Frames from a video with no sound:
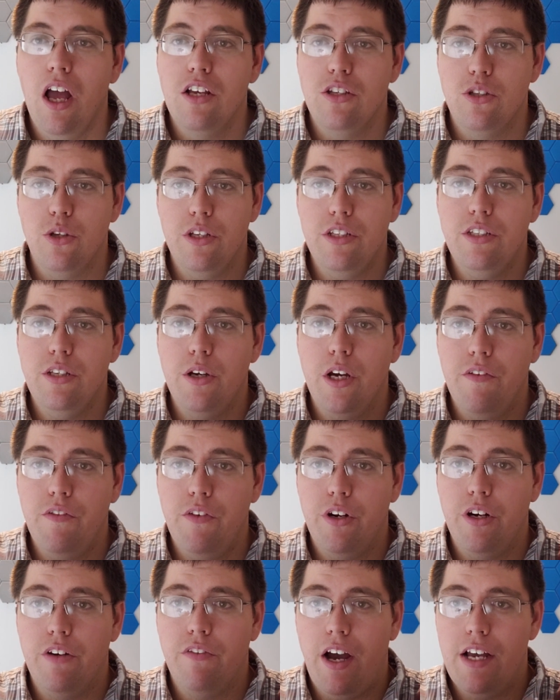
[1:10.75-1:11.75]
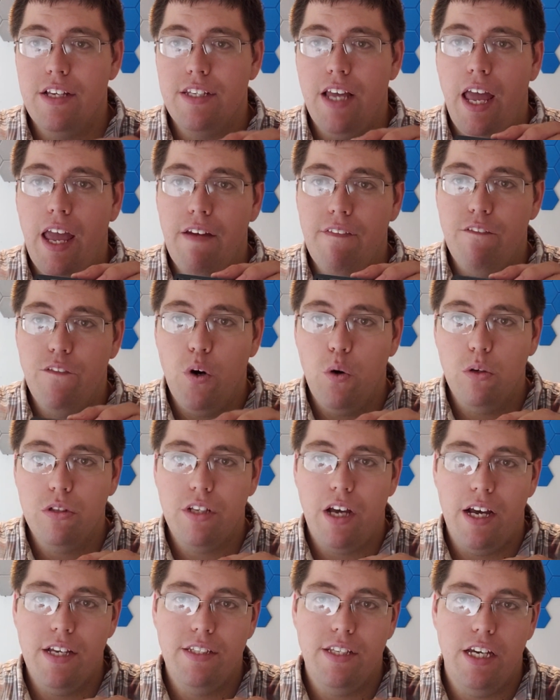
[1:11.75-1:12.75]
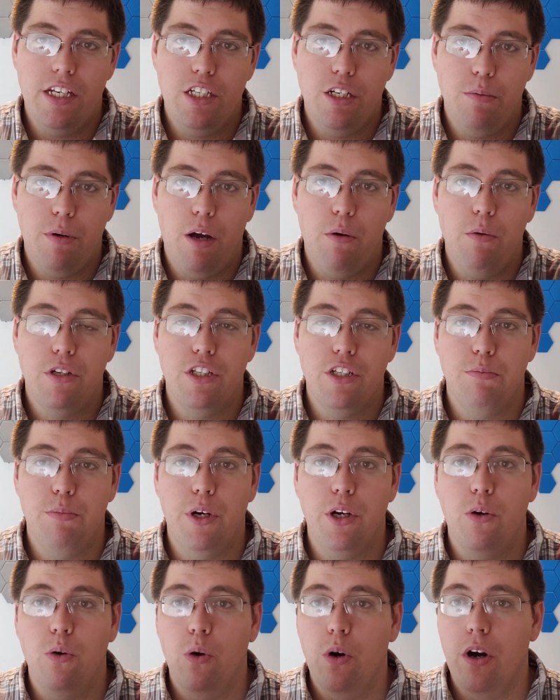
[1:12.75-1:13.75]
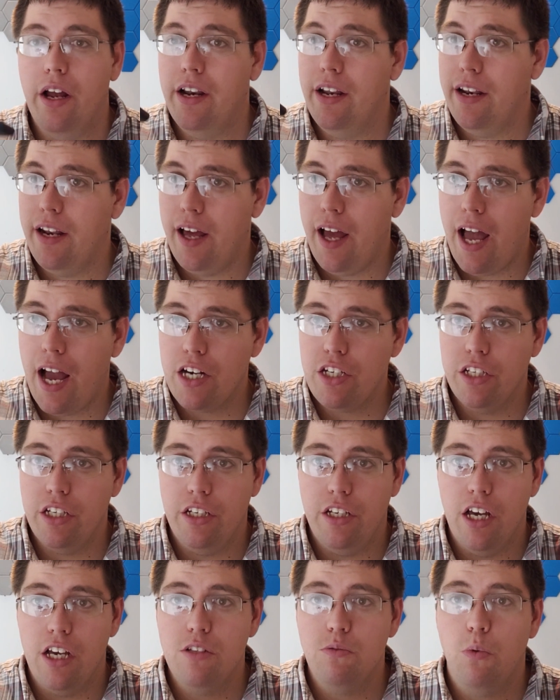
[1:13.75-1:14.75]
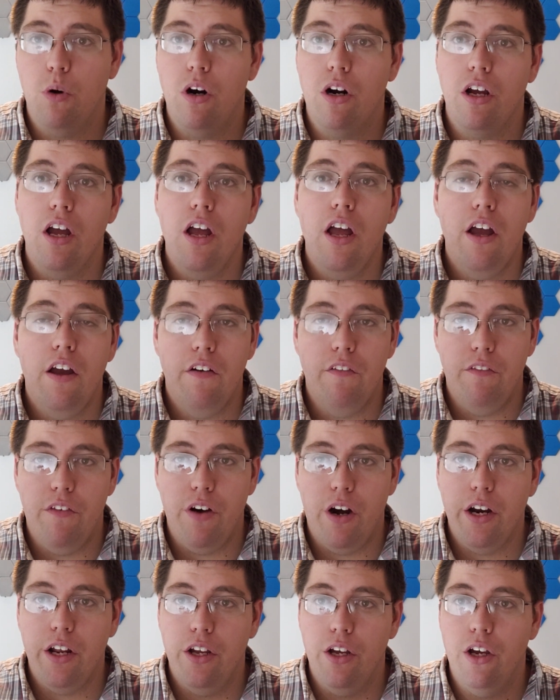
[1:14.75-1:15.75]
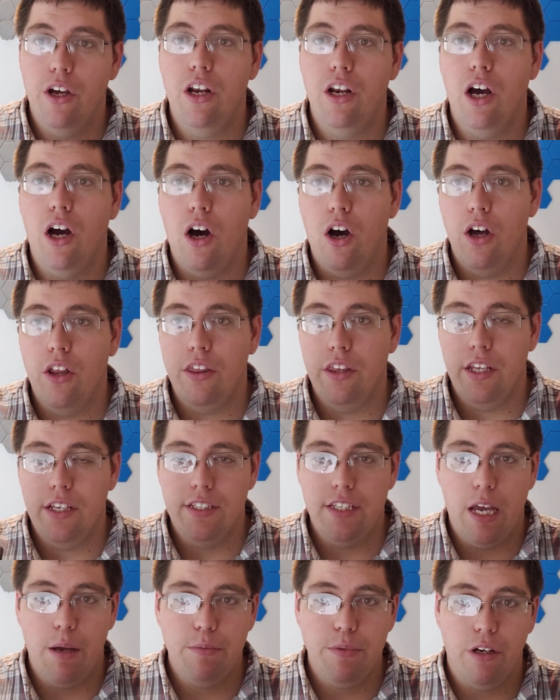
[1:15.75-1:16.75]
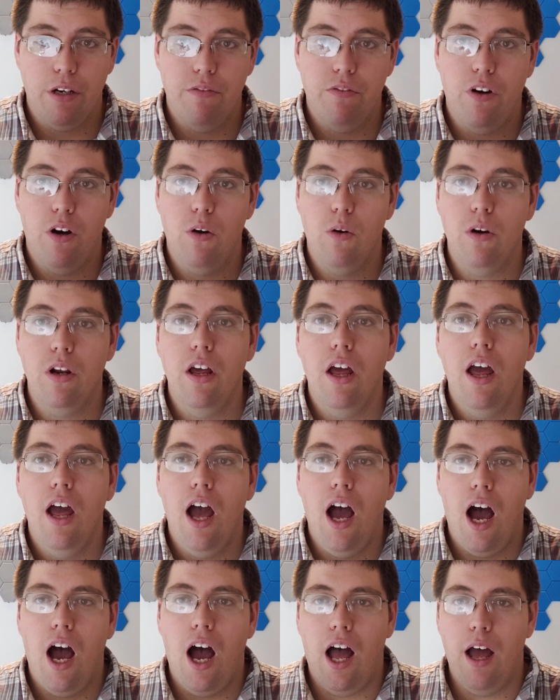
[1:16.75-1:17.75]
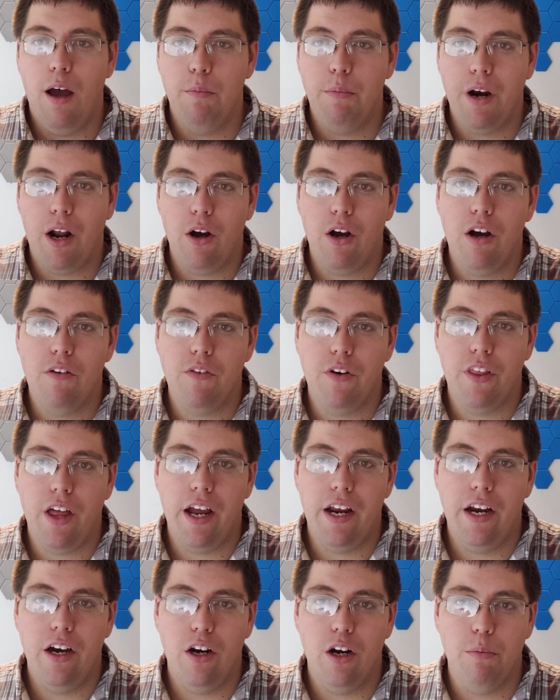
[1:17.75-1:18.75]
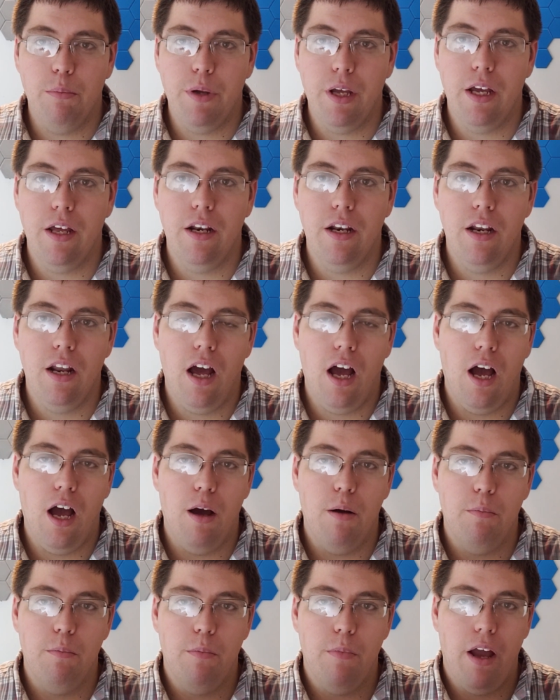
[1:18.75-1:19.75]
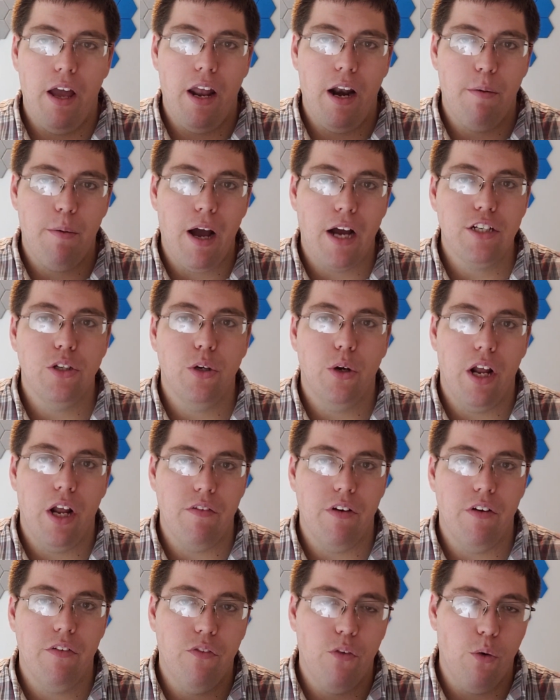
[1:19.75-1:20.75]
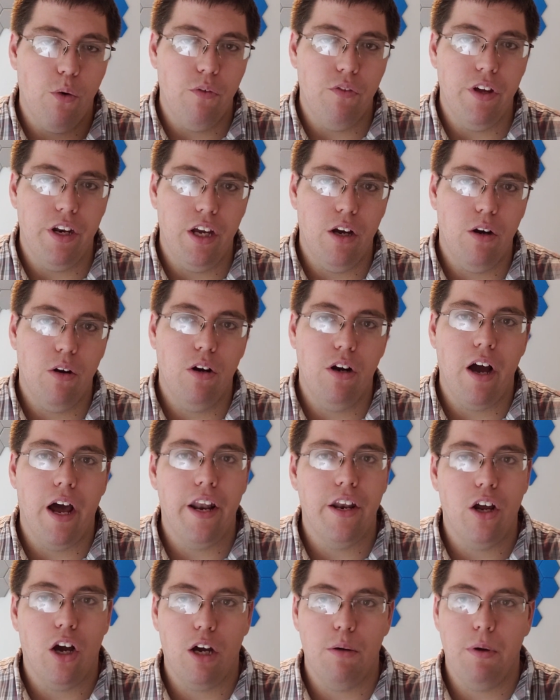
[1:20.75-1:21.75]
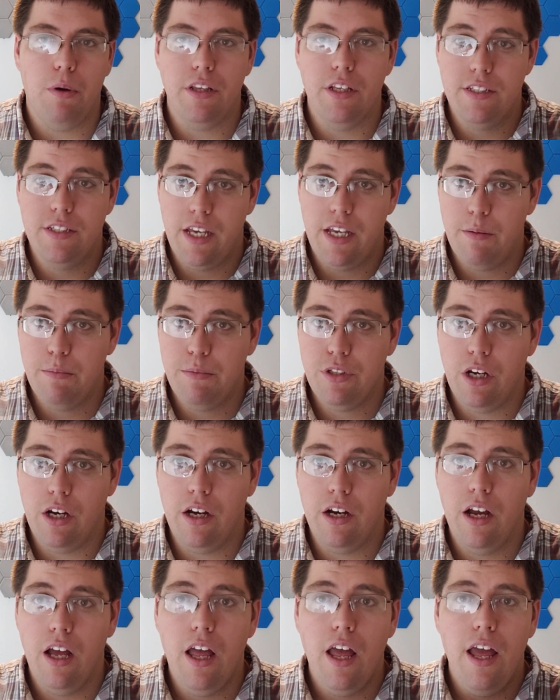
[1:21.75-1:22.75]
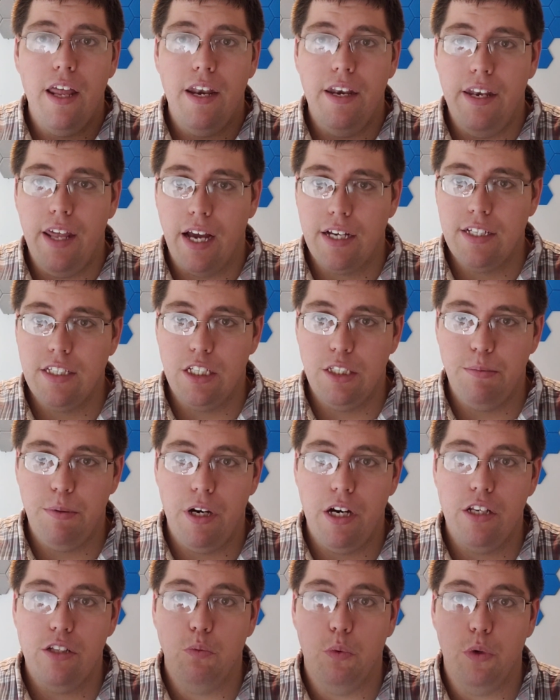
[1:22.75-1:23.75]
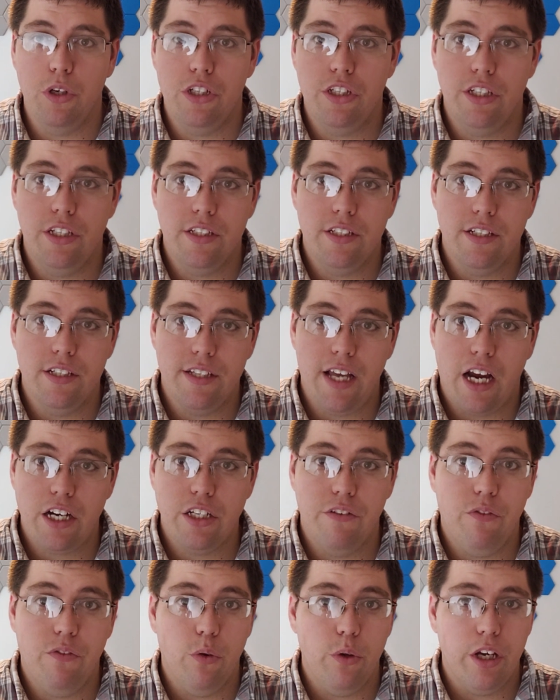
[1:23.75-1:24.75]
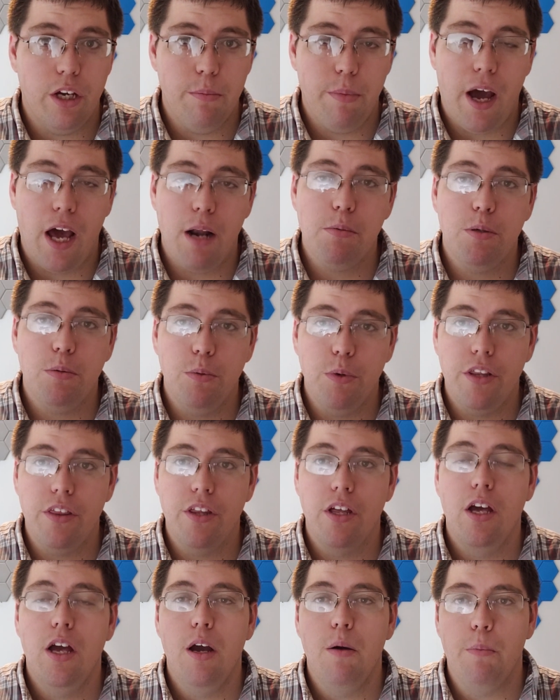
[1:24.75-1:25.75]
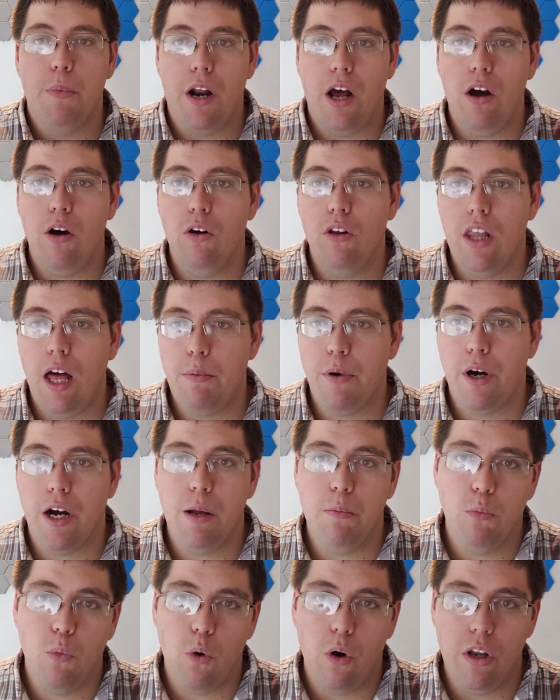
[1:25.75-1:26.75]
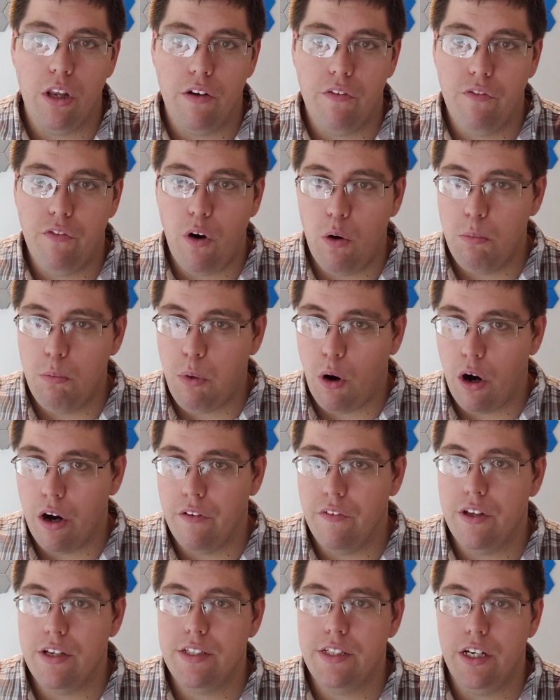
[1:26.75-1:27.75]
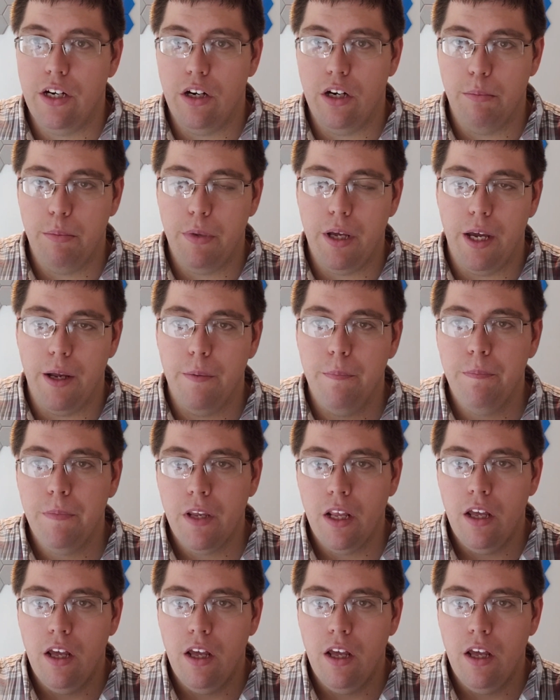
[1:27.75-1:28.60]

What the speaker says: So this will give your device a full-size HDMI, which is pretty cool, and it actually does work very good on the Samsung phone, but I'll cover that here in a bit. And I'm actually going to have a full video kind of talking about the Samsung DeX experience, which this is actually fully compatible with, but I'll elaborate more on the phone part of this here in a bit.